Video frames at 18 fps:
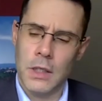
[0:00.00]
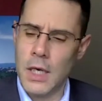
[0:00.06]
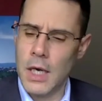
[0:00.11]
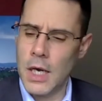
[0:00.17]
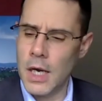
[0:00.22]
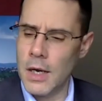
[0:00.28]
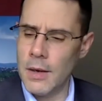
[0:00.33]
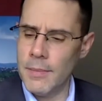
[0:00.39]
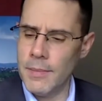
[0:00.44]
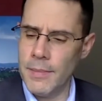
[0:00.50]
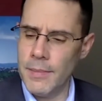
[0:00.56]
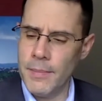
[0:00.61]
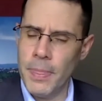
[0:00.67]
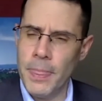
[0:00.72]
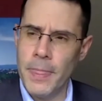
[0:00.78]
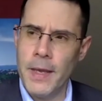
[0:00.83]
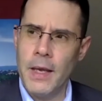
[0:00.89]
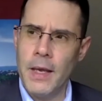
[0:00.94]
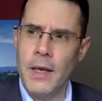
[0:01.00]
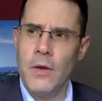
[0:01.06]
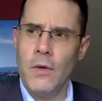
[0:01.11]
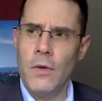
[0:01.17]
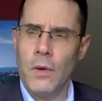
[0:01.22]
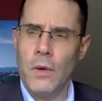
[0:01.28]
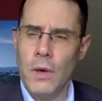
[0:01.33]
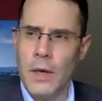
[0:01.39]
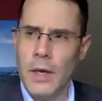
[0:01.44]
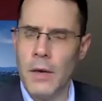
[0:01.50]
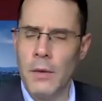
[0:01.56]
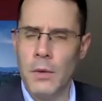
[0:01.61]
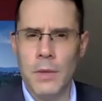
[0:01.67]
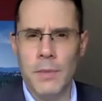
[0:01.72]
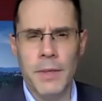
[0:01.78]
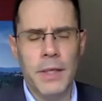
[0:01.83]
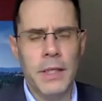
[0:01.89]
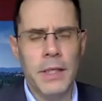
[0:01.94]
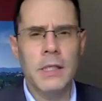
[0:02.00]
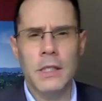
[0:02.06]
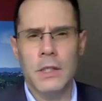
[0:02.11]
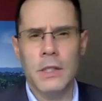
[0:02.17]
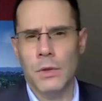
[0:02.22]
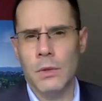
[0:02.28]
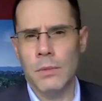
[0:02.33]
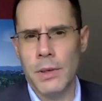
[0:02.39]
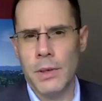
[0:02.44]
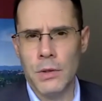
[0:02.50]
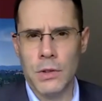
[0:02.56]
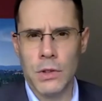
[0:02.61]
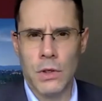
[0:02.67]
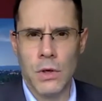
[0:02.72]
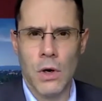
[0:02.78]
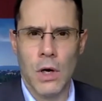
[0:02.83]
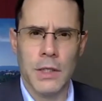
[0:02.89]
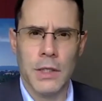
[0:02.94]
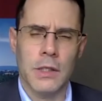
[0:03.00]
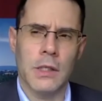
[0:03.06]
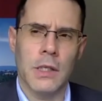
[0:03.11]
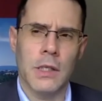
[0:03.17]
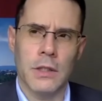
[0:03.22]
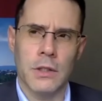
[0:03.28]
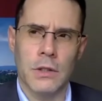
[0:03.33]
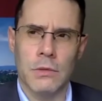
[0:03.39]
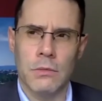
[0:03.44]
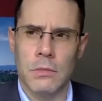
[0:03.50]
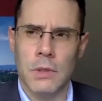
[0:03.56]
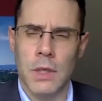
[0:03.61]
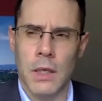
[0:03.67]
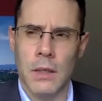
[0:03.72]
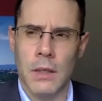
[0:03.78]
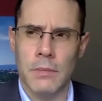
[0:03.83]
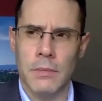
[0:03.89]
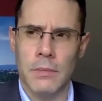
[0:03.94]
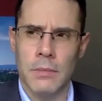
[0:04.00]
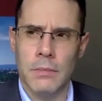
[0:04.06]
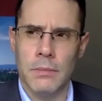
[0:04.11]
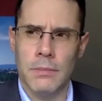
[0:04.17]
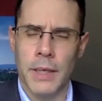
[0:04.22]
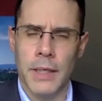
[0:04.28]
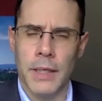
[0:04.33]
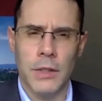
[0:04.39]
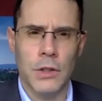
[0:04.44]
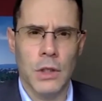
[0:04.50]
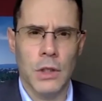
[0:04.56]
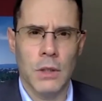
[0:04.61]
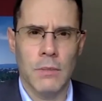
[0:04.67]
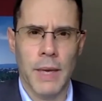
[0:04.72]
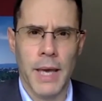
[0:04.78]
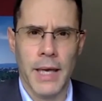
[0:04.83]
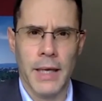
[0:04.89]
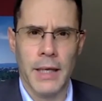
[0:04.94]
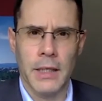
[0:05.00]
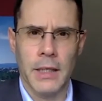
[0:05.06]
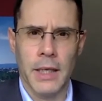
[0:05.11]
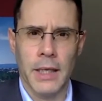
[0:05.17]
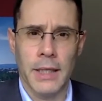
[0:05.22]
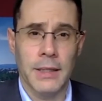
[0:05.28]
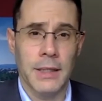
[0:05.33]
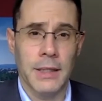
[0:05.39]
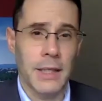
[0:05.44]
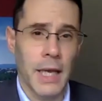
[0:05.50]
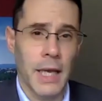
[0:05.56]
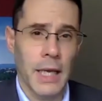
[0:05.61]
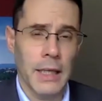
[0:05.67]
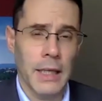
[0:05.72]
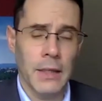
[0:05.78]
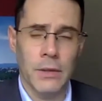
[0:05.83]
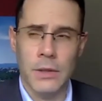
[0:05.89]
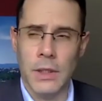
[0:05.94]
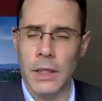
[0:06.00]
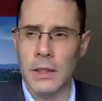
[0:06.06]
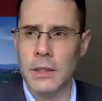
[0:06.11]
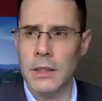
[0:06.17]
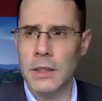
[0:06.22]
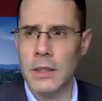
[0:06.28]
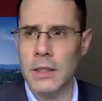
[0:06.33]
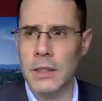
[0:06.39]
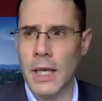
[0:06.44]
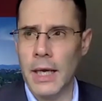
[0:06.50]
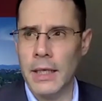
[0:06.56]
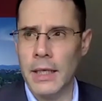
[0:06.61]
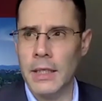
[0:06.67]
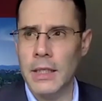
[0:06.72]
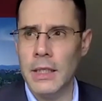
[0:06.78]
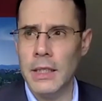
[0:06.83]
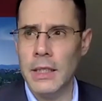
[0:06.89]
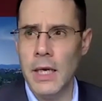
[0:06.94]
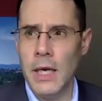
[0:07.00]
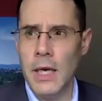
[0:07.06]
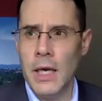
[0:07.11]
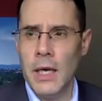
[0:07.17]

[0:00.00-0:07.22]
It would have been easy to impose costs on Beijing back in 1980 or 1990.